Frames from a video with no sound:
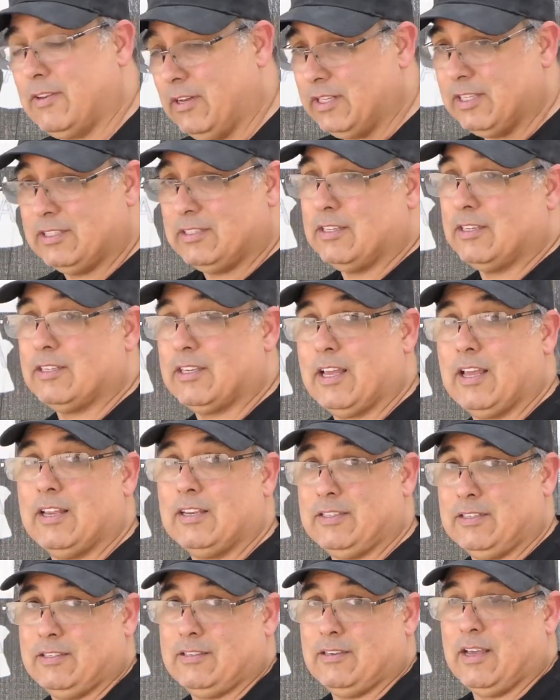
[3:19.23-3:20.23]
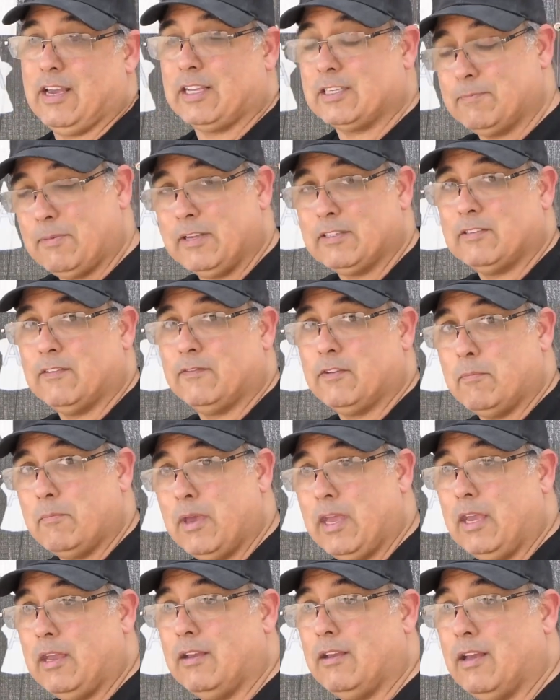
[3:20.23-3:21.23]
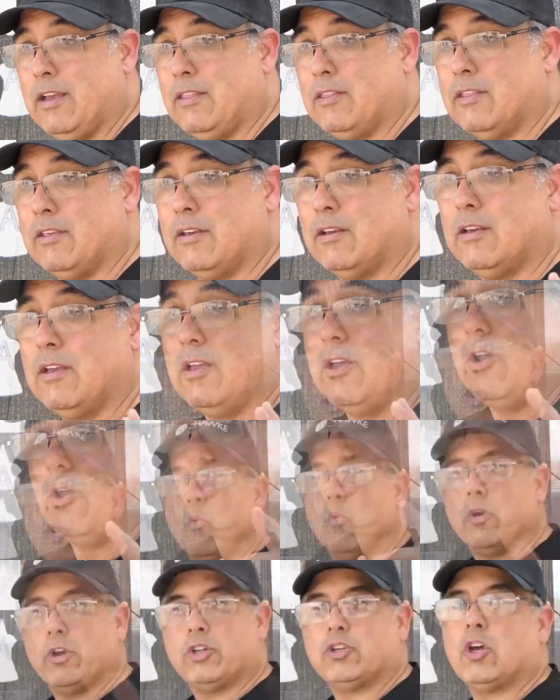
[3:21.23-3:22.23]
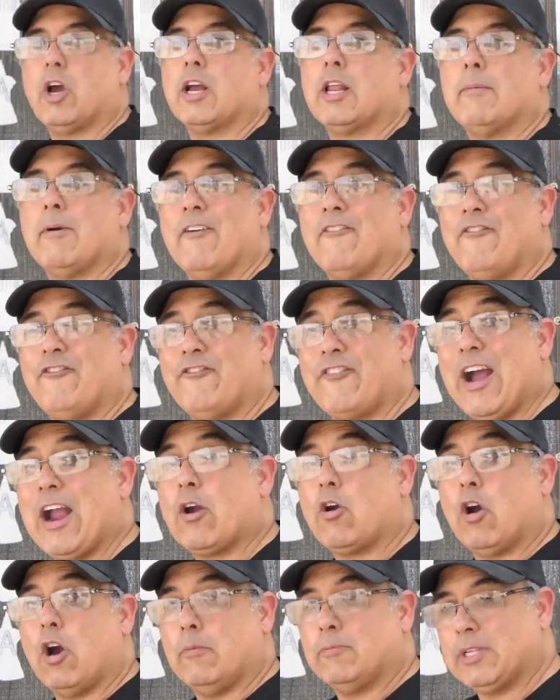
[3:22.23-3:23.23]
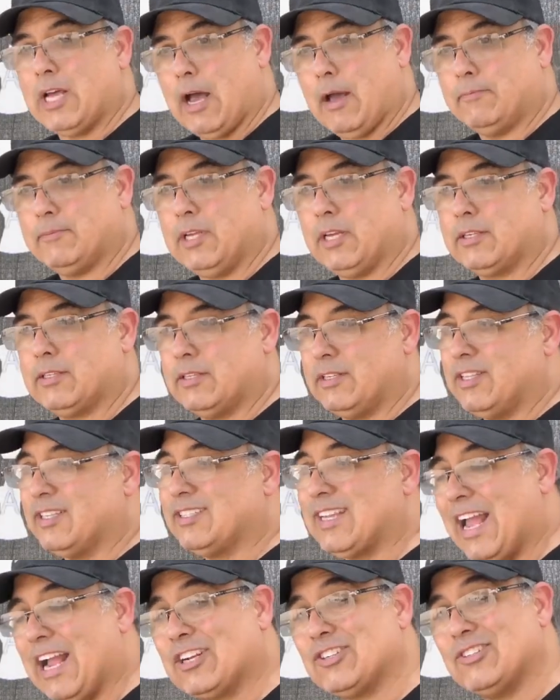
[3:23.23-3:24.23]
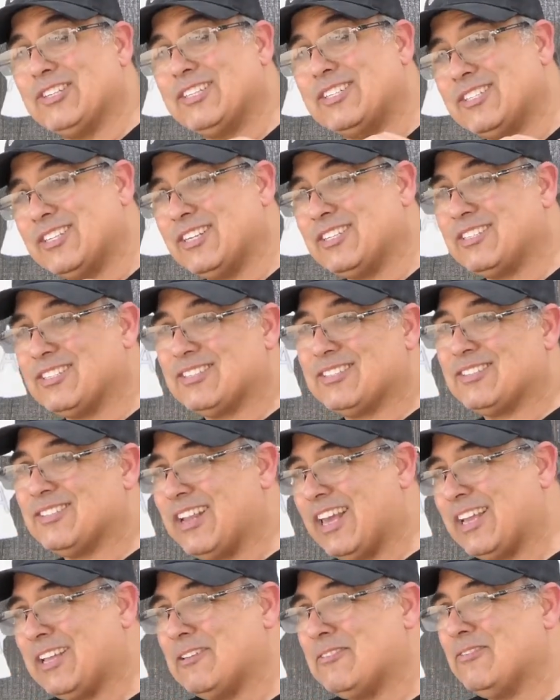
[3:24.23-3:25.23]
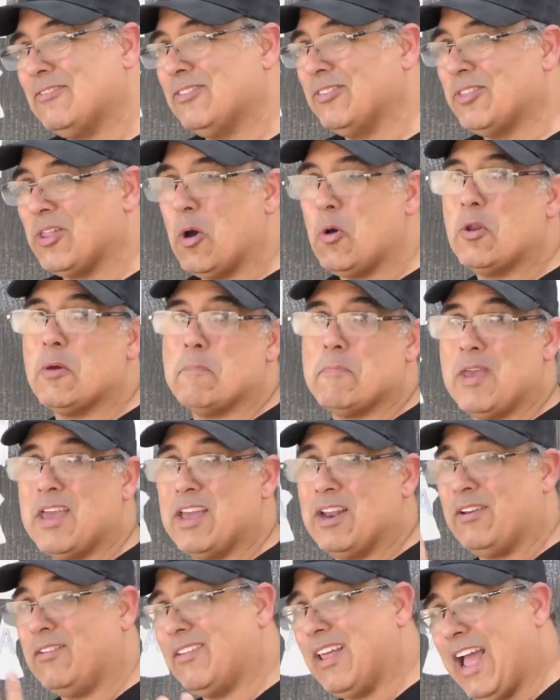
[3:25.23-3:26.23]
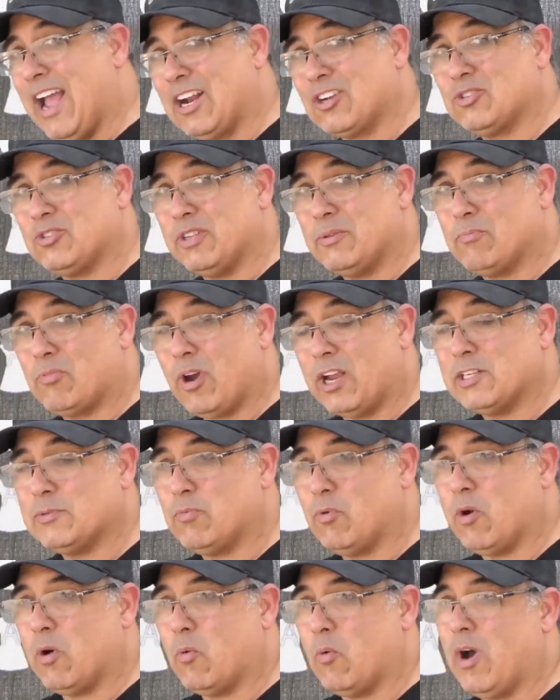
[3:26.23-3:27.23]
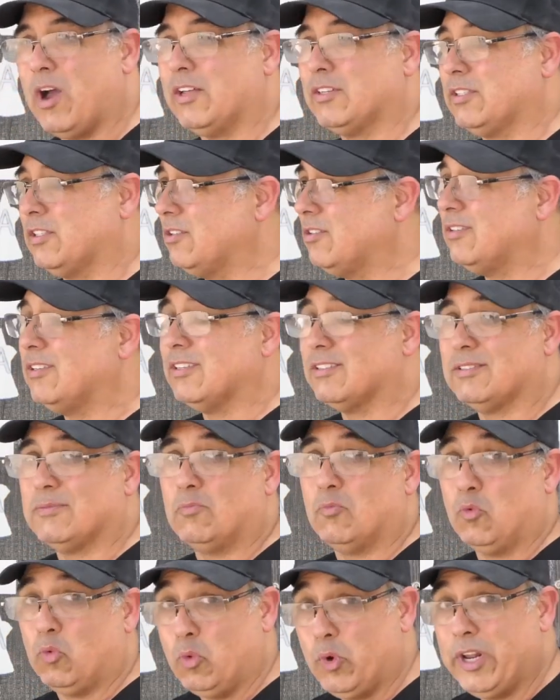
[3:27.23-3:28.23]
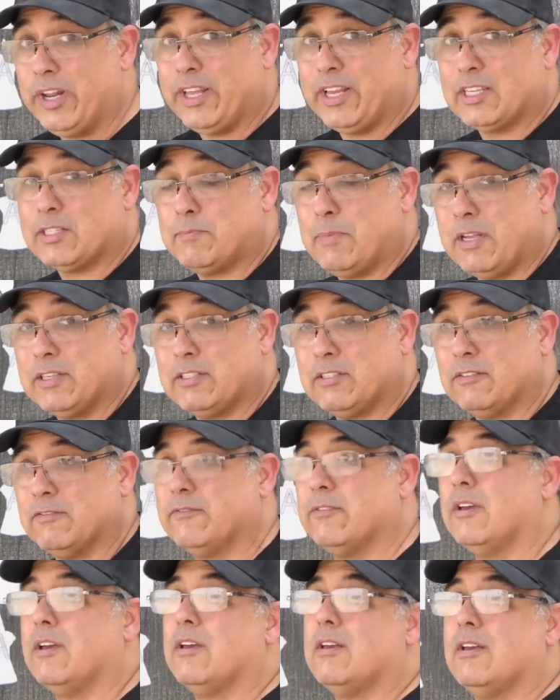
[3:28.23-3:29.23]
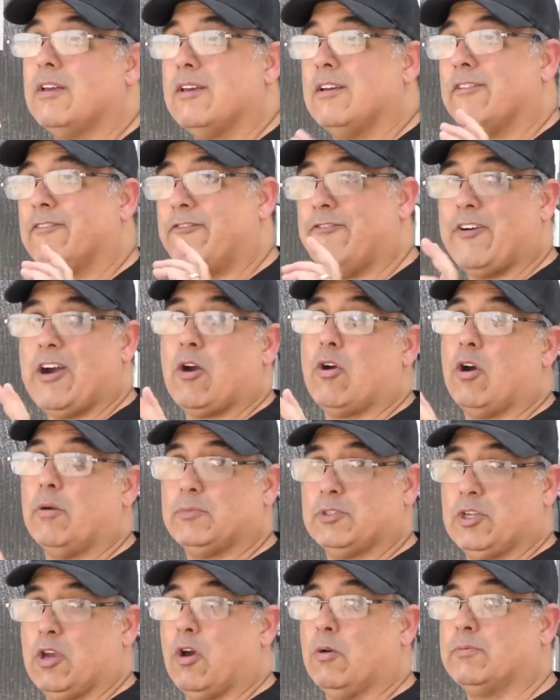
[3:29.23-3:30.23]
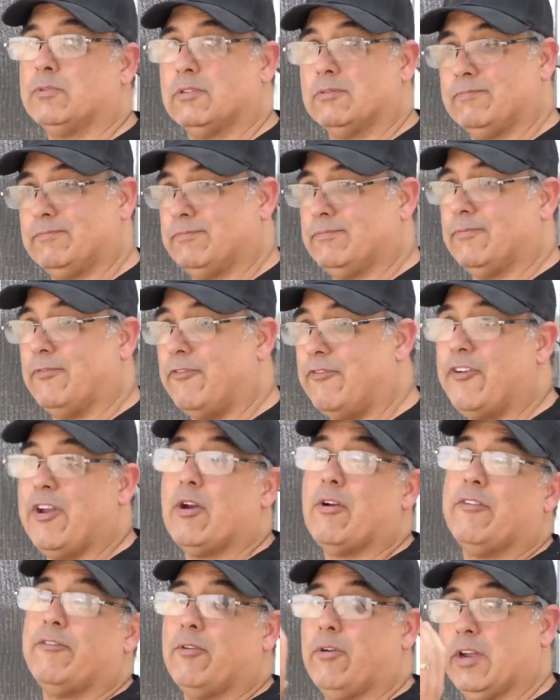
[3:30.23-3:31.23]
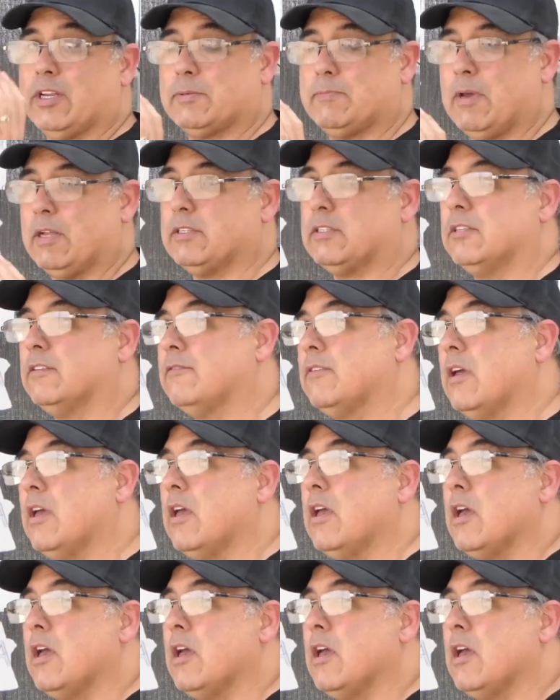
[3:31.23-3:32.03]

At least it's, it's expensive to me. And the when you're talking about firearms optics, this actually sits like low to mid, actually price point wise. You can get some really expensive firearm scopes. They're very very expensive.